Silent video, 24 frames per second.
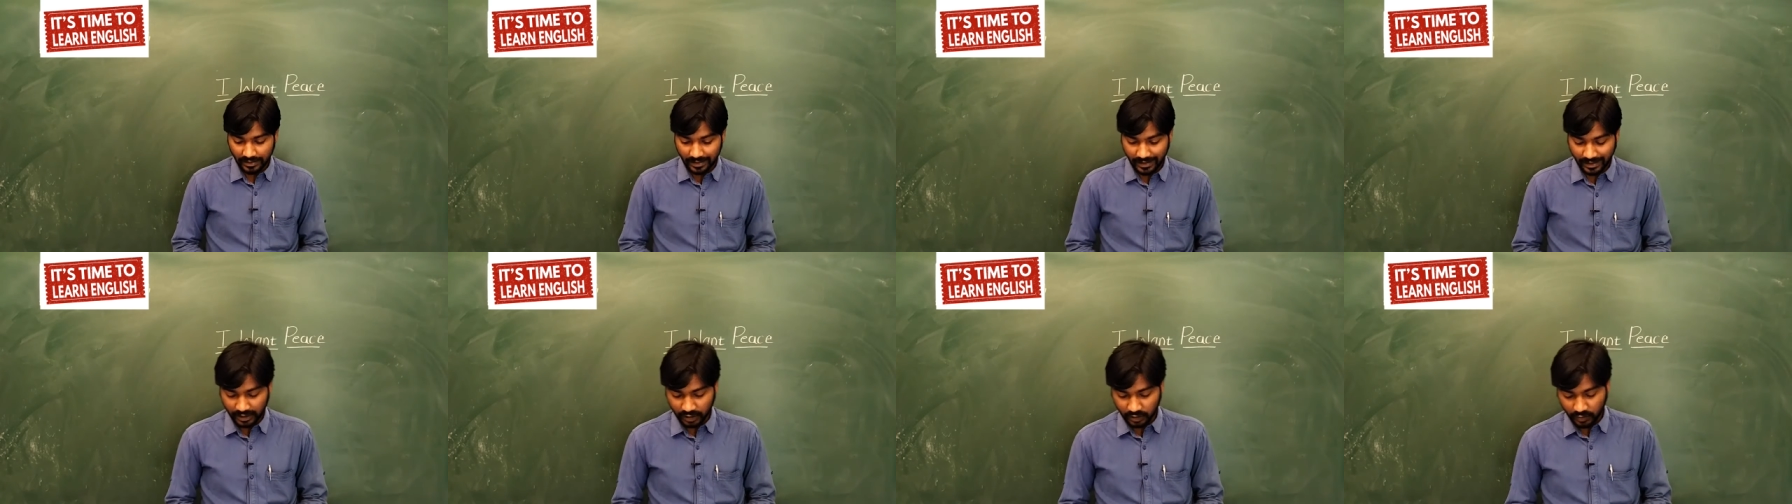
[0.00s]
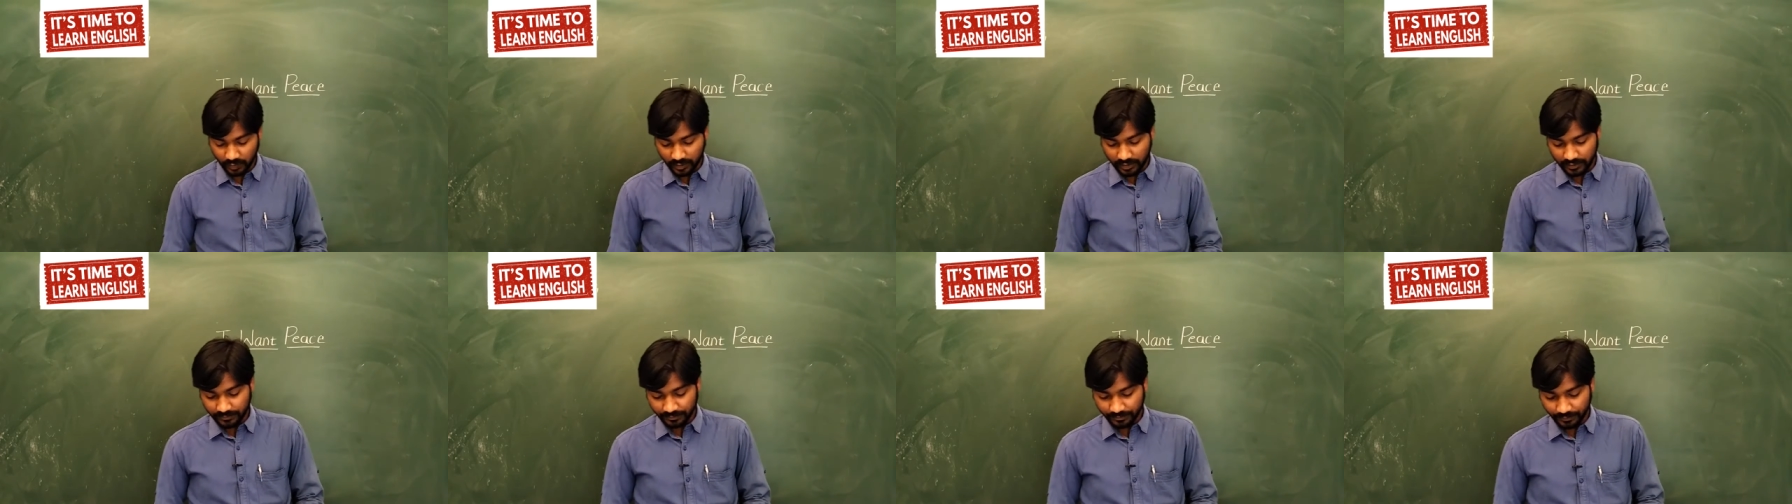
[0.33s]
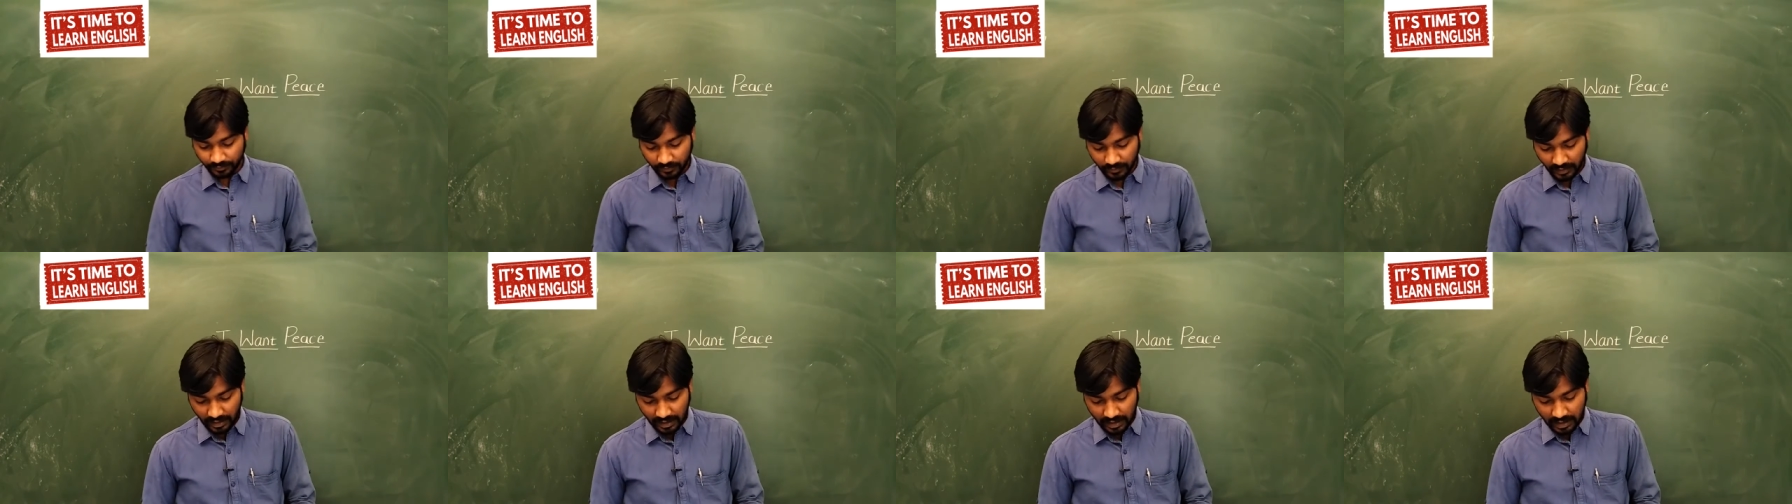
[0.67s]
Next
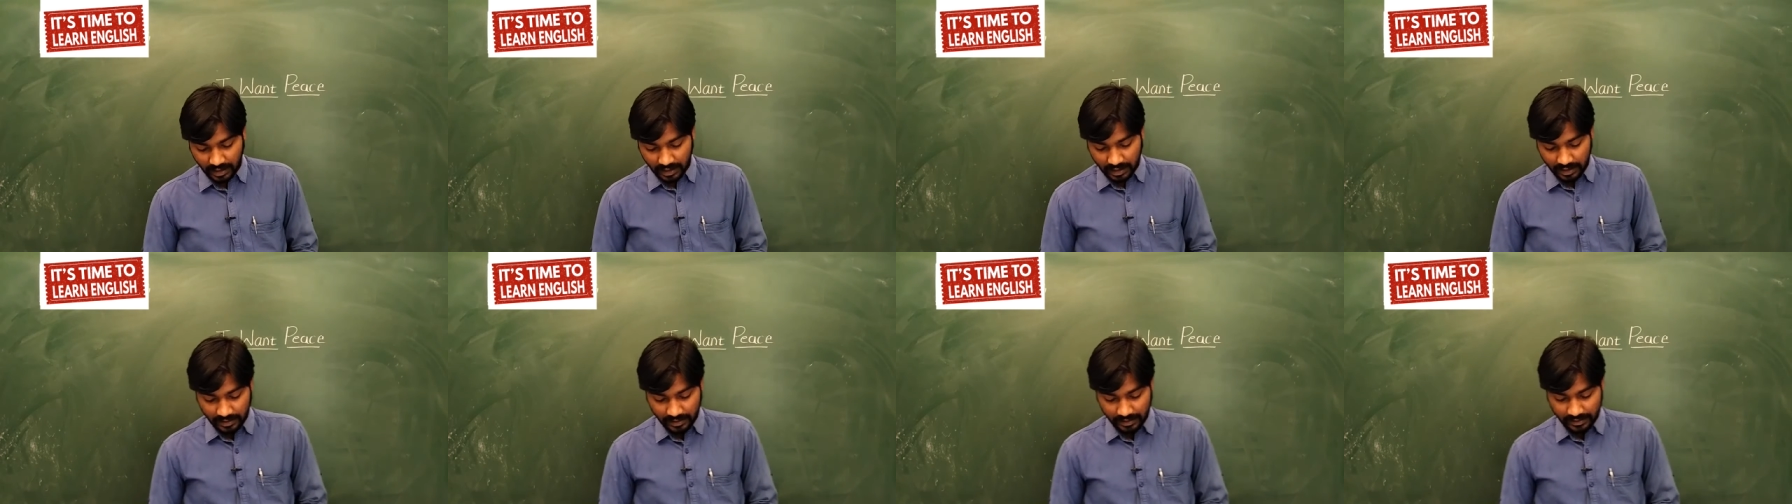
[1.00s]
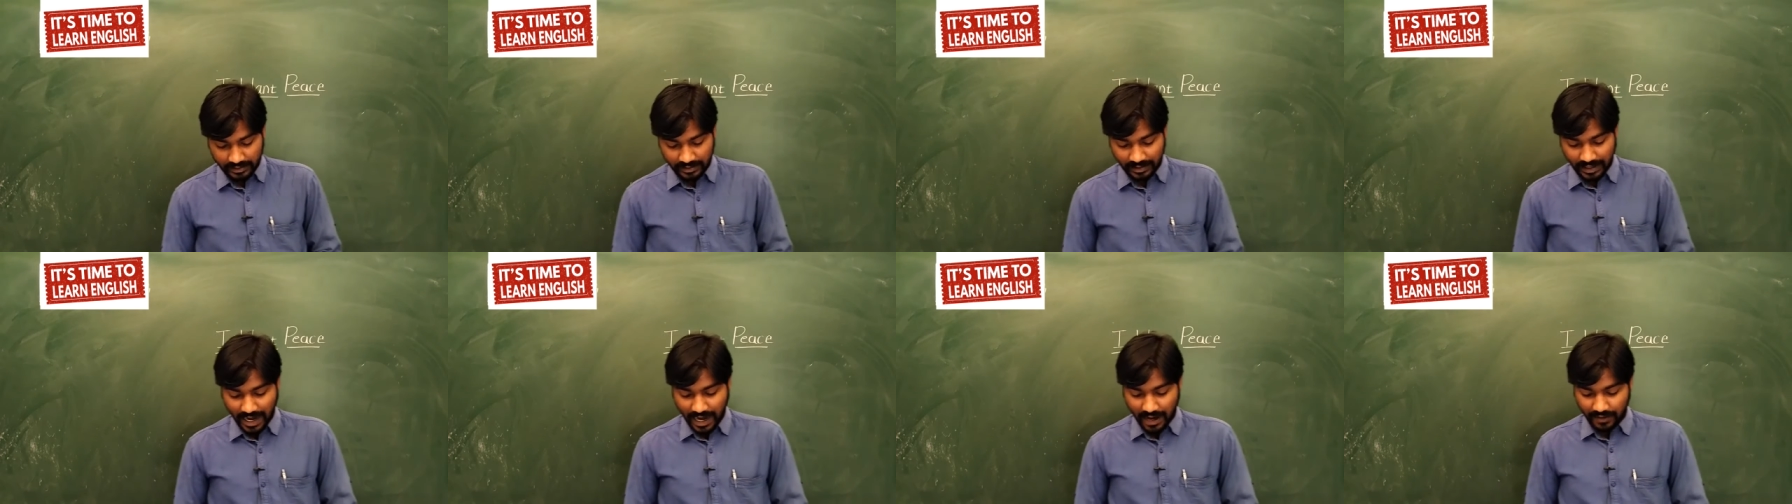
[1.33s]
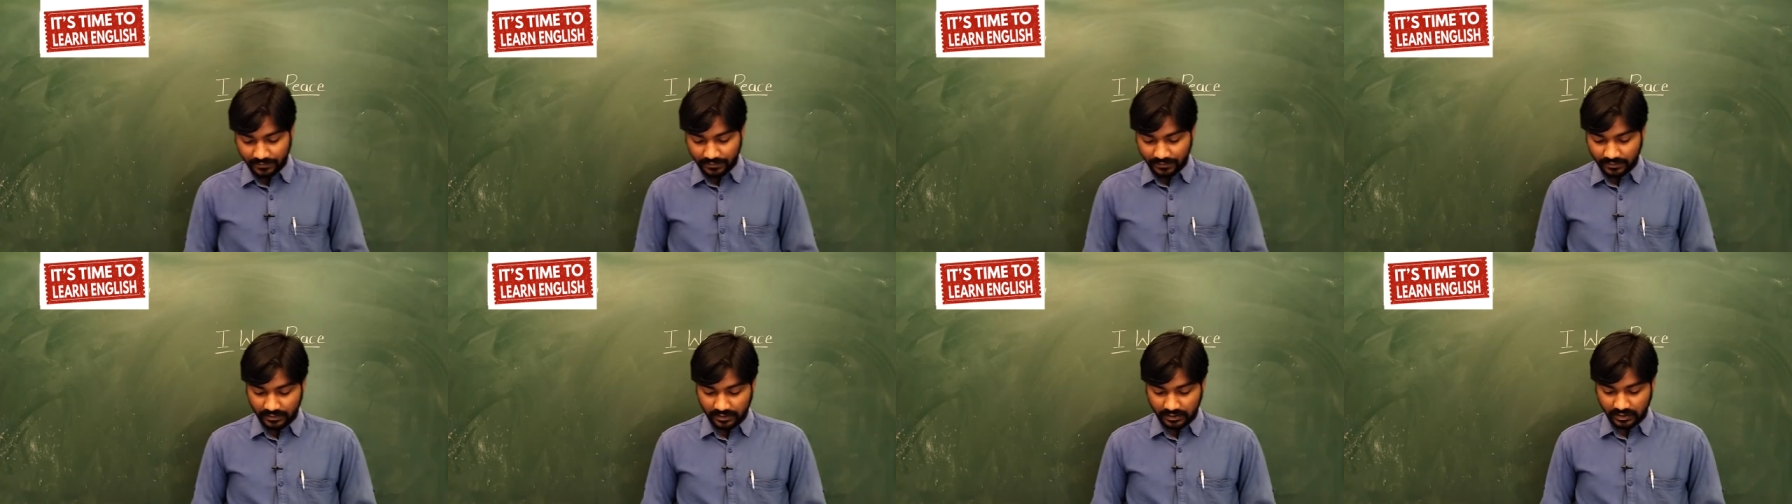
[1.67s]
word. The
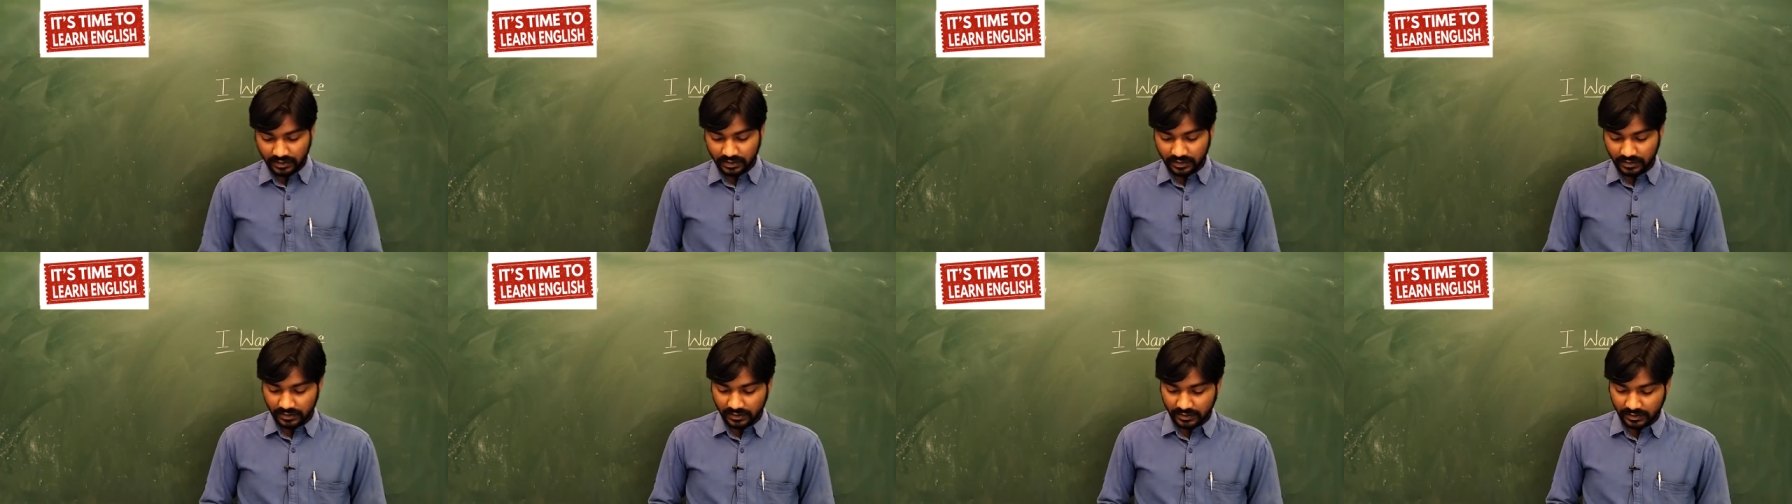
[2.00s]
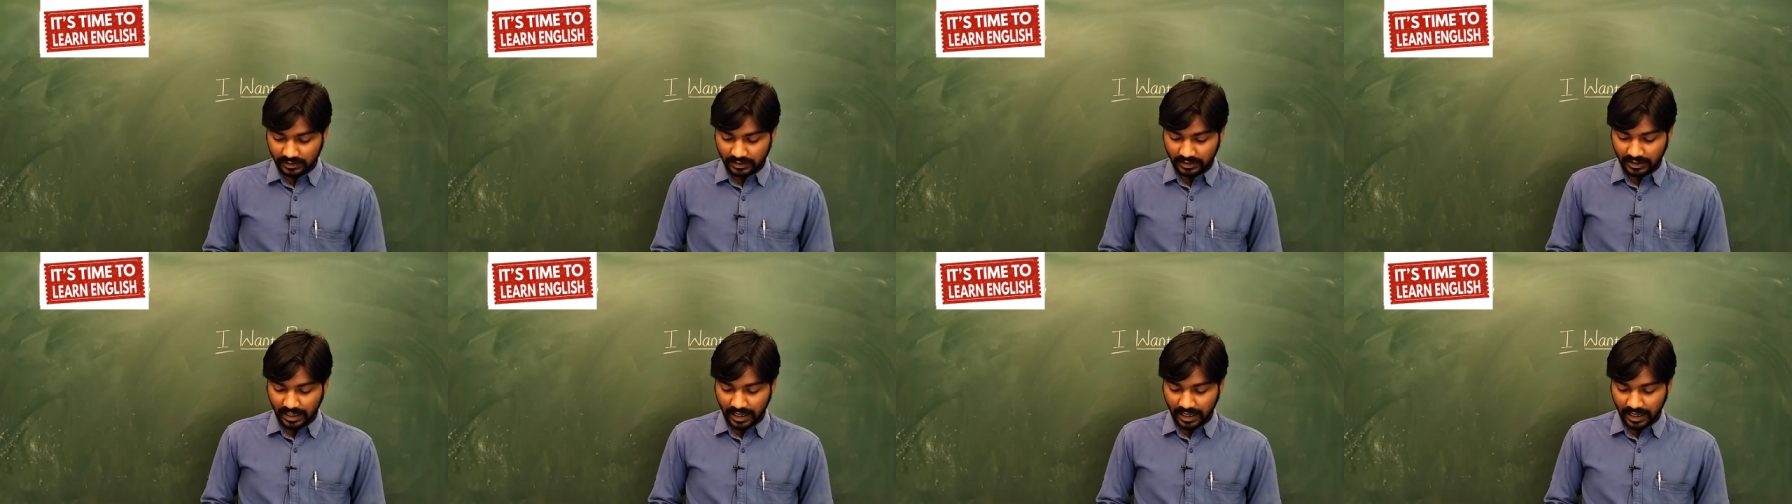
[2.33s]
giraffe's